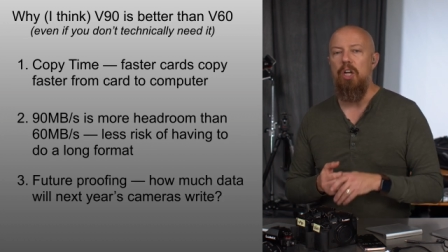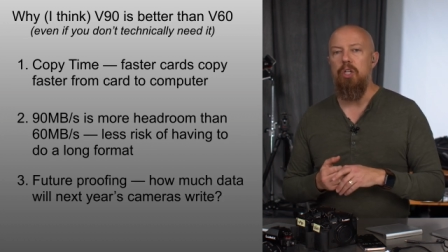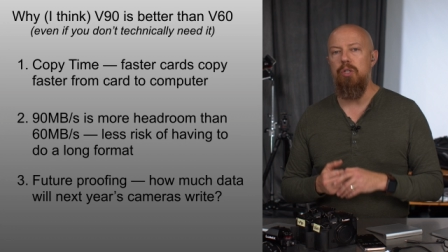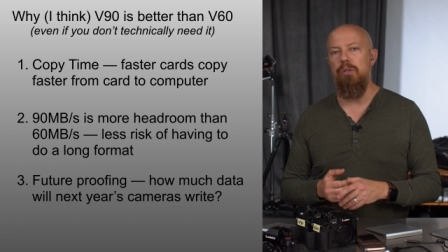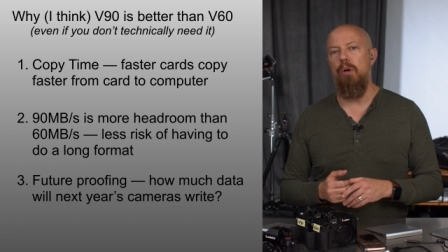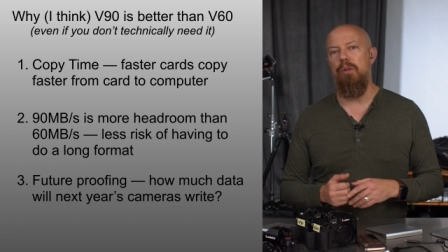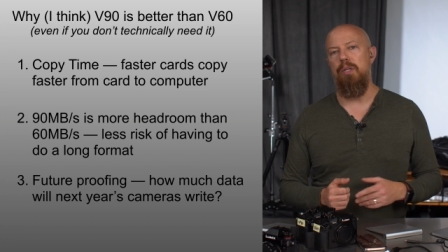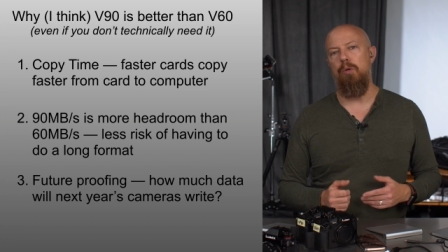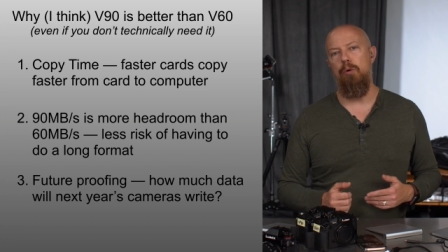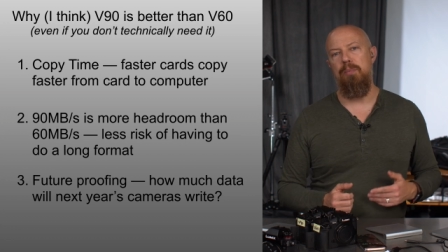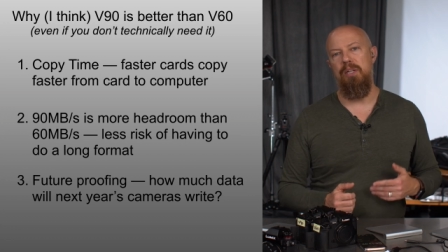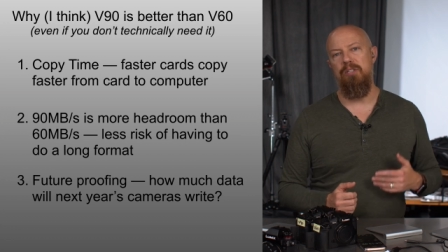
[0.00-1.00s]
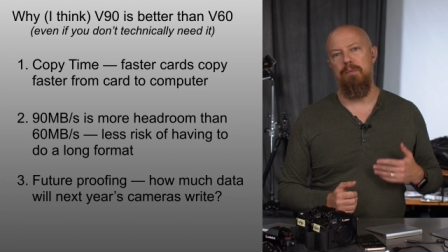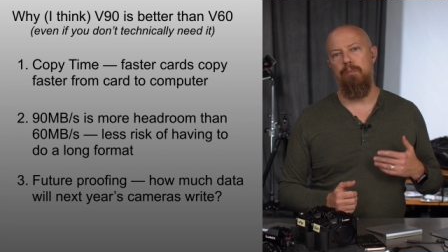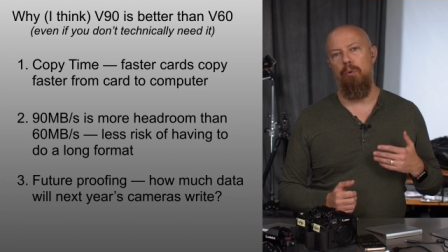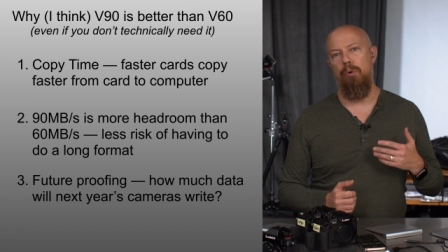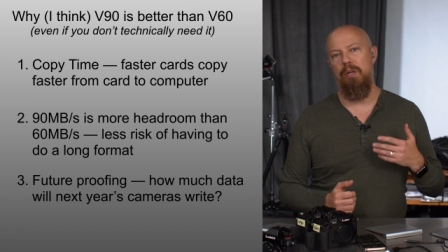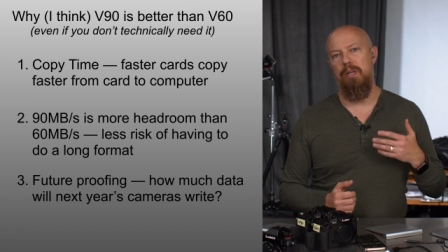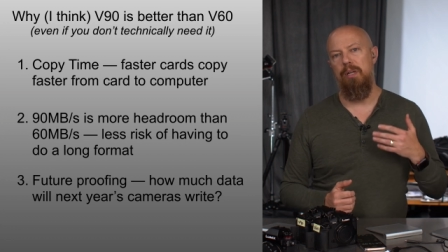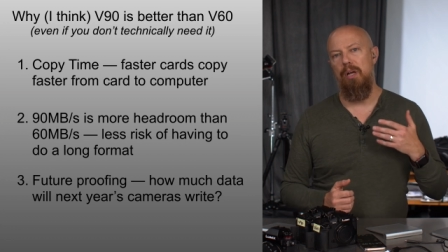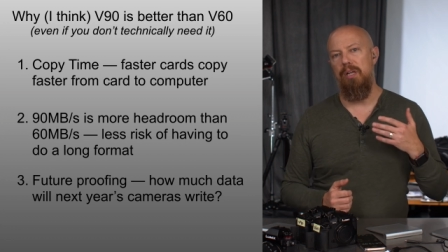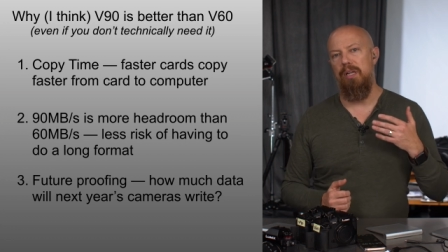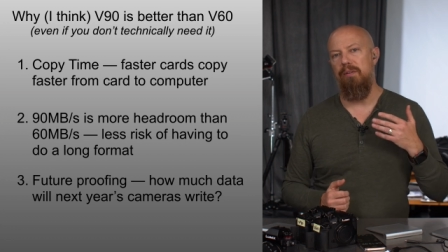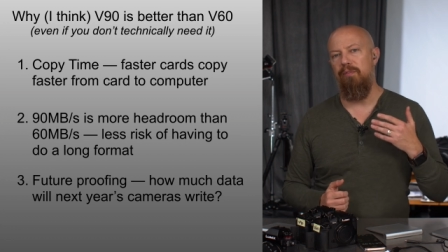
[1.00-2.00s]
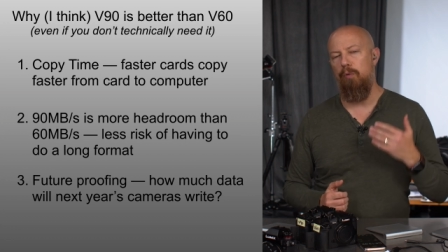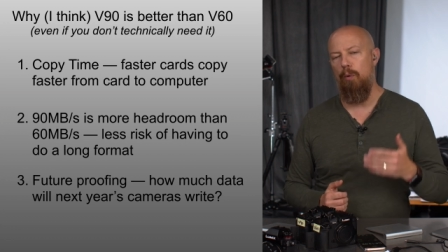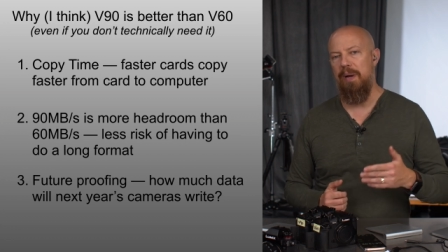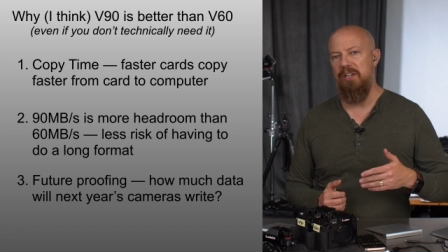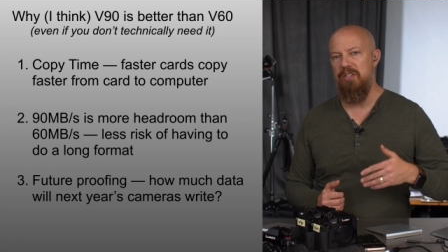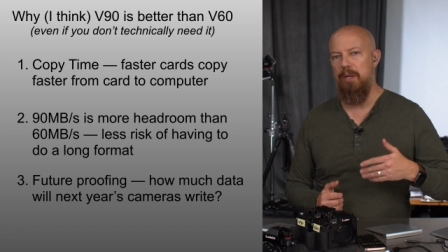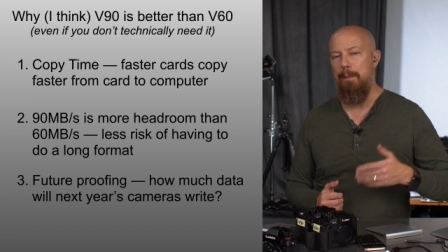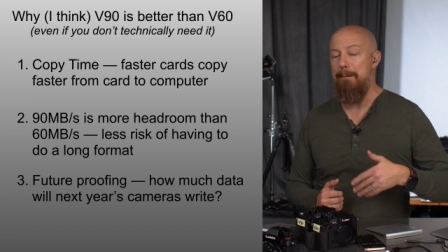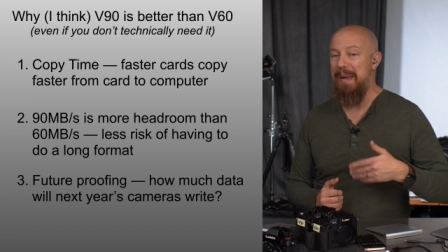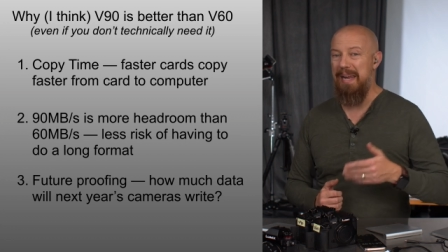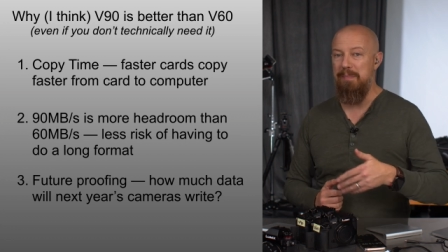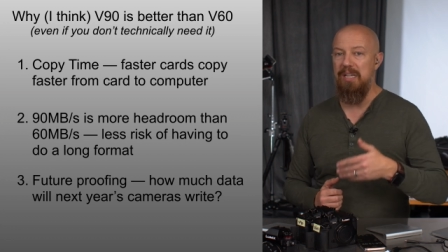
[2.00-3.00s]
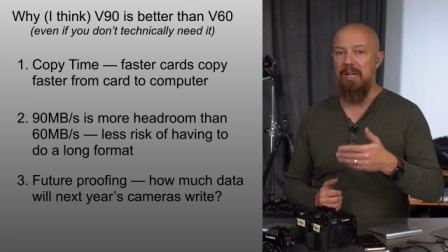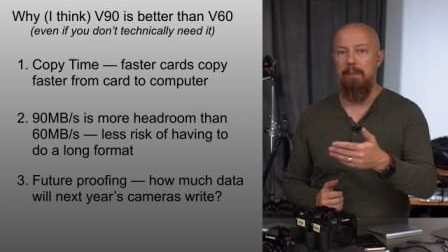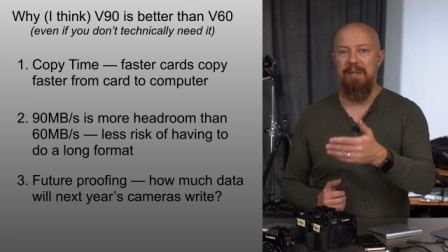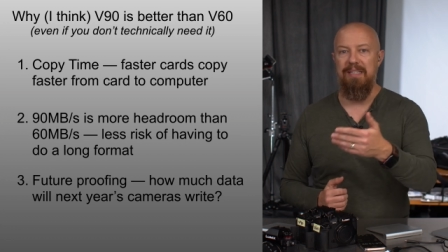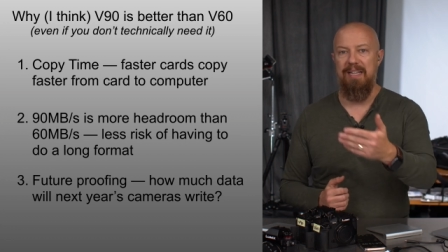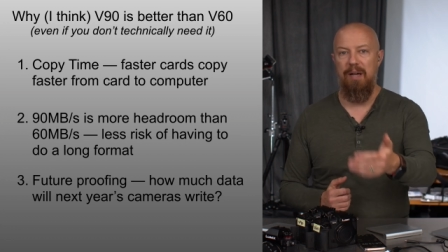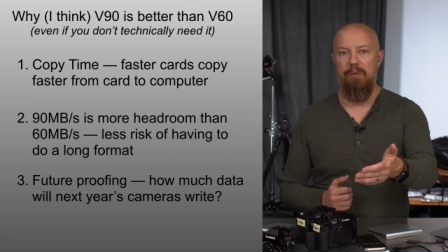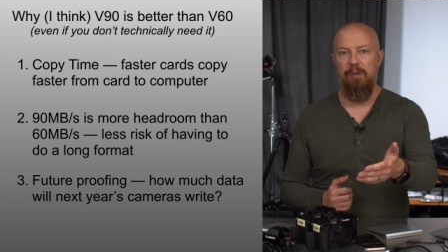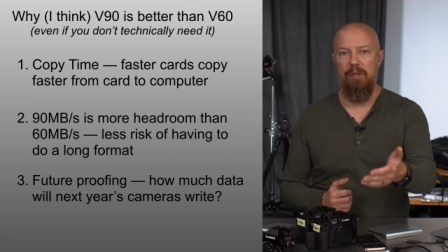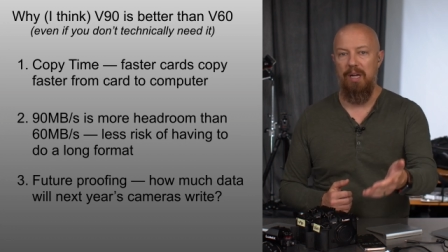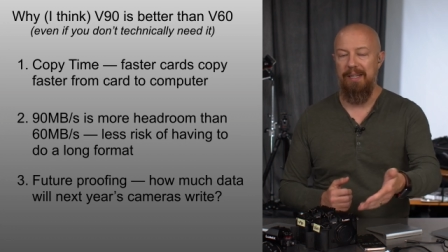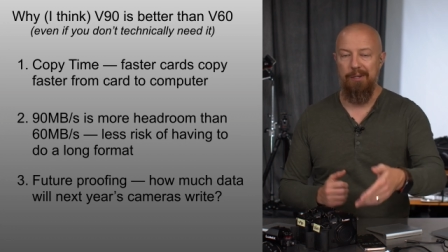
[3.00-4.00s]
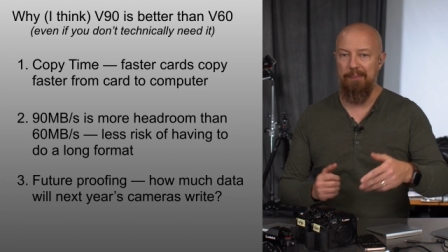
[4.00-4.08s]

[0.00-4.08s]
you know that you'll be supported in formats that may be coming down the line.